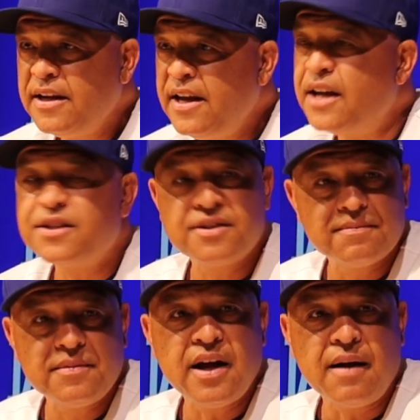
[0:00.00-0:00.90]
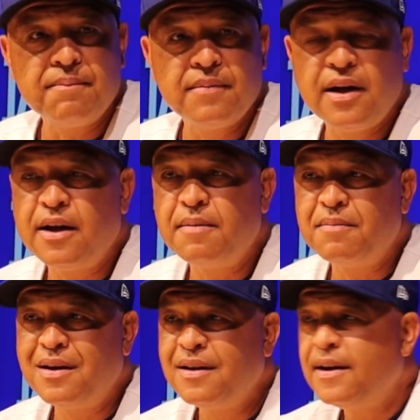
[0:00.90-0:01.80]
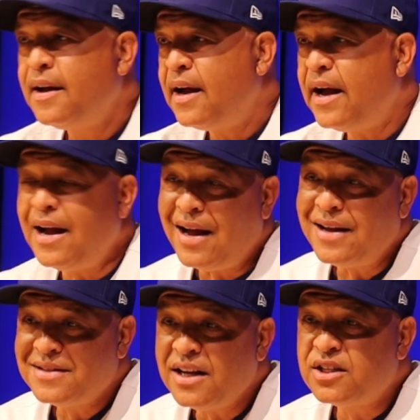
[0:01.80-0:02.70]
Yes, yeah. I say